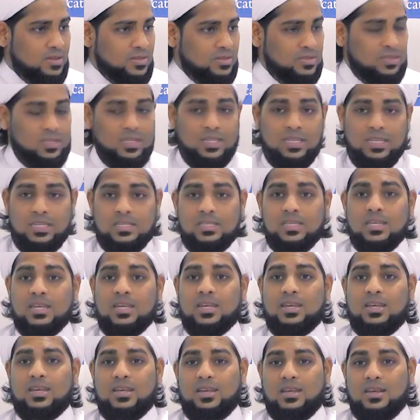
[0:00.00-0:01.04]
cities.
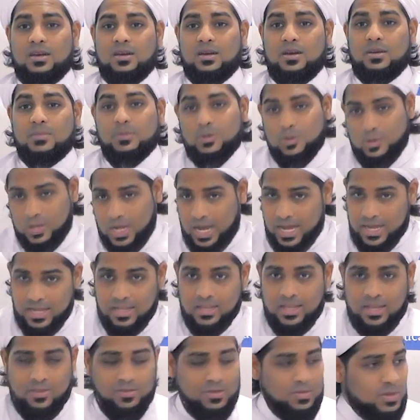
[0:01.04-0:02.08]

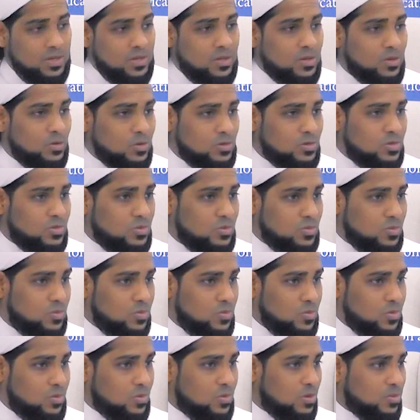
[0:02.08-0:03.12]
Mujahid, everybody knows
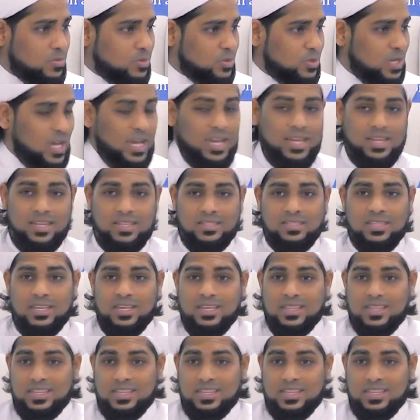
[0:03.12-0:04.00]
who a mujahid is.